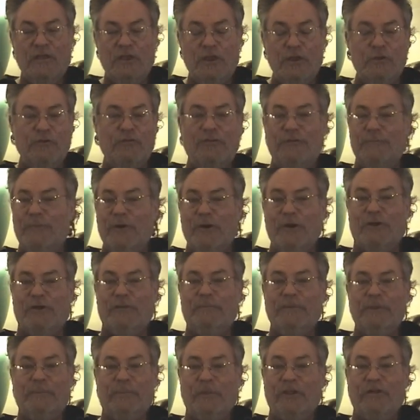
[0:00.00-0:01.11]
Here the
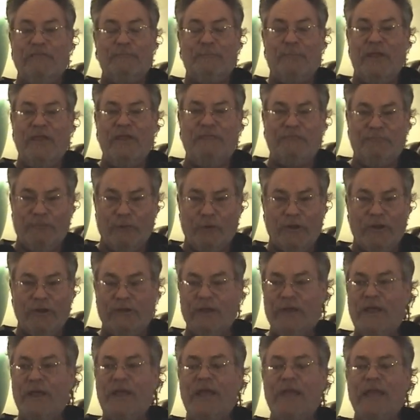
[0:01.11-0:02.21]
American people have paid for
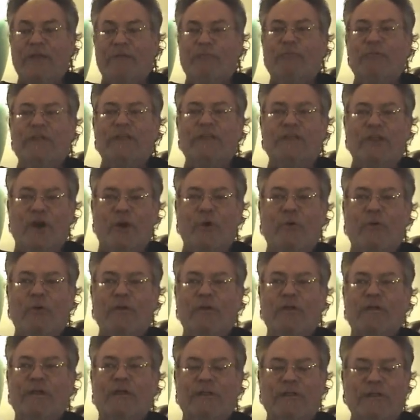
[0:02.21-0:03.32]
it, and we know
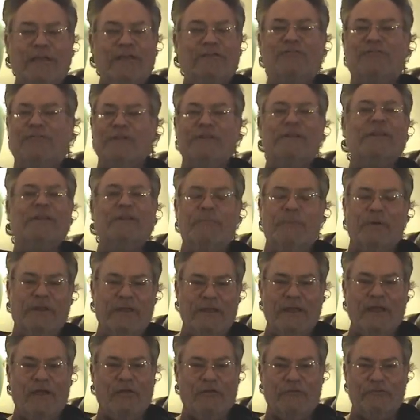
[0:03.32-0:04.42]
less than
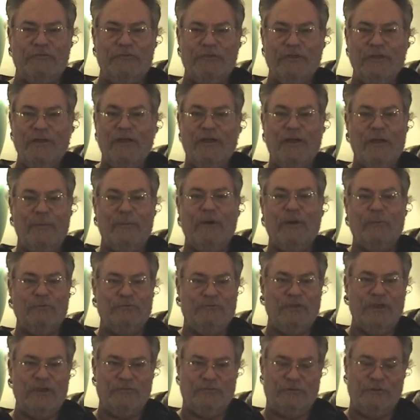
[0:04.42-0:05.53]
anybody else about
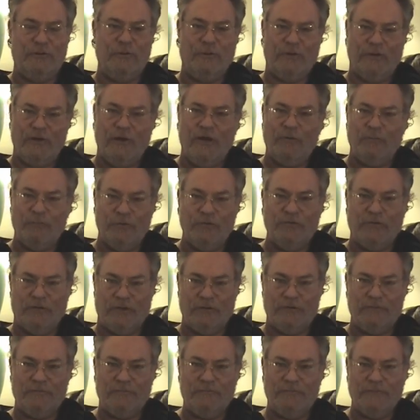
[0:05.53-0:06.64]
what's actually going on with
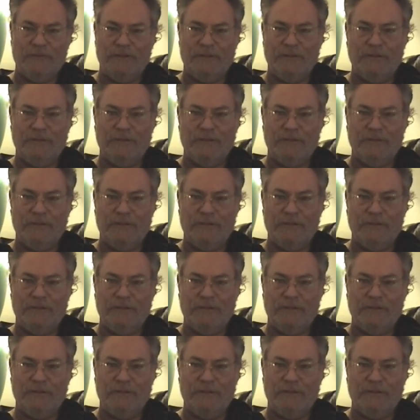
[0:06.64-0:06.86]
it.